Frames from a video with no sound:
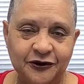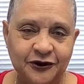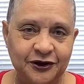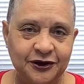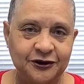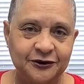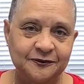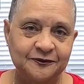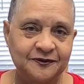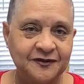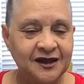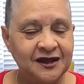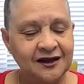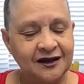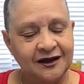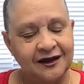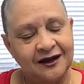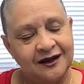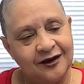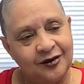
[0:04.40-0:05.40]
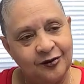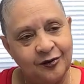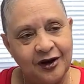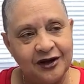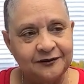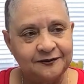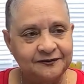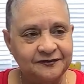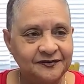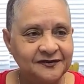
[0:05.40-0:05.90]
for you.
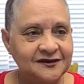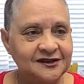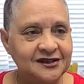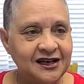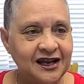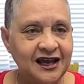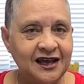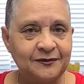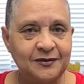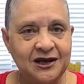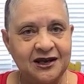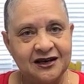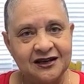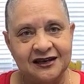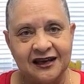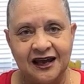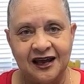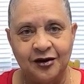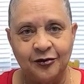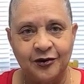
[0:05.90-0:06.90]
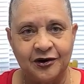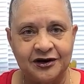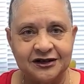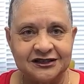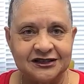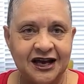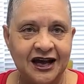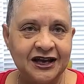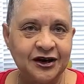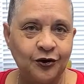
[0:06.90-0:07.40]
Well, today being a day where
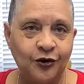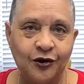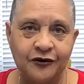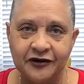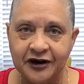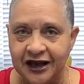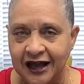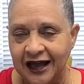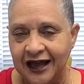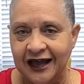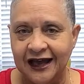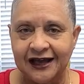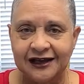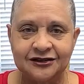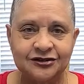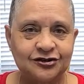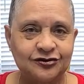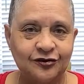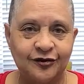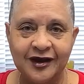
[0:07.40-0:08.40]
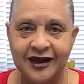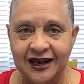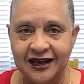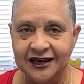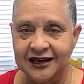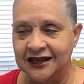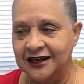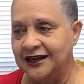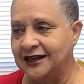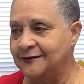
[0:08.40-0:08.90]
it's kind of overcast,
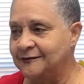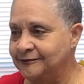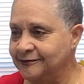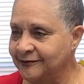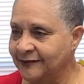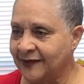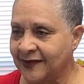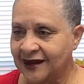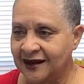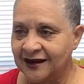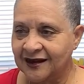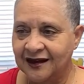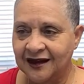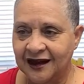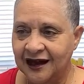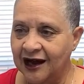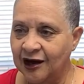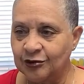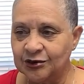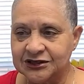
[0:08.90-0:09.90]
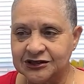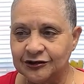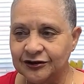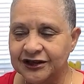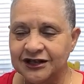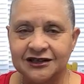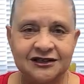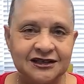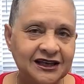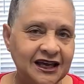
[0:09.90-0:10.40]
rainy, I was
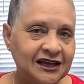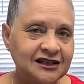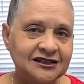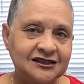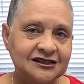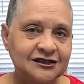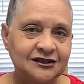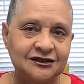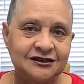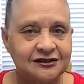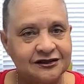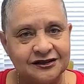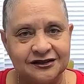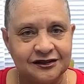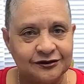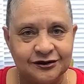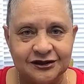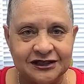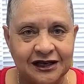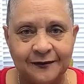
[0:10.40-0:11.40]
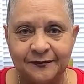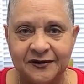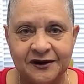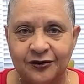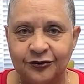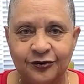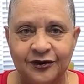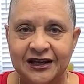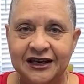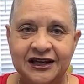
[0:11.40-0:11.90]
looking to do
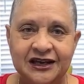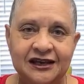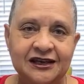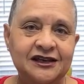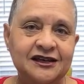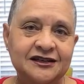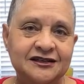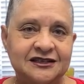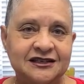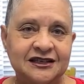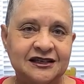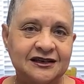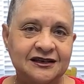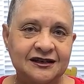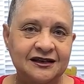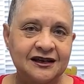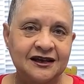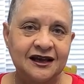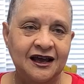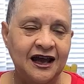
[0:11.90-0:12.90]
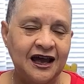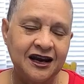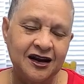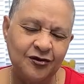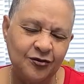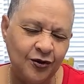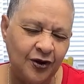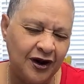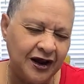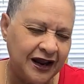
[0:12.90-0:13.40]
something really easy. I
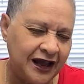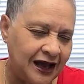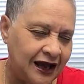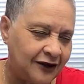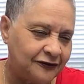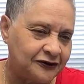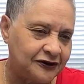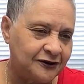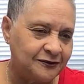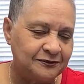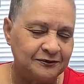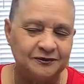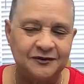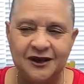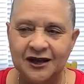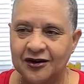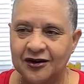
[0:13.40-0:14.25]
didn't want to have to,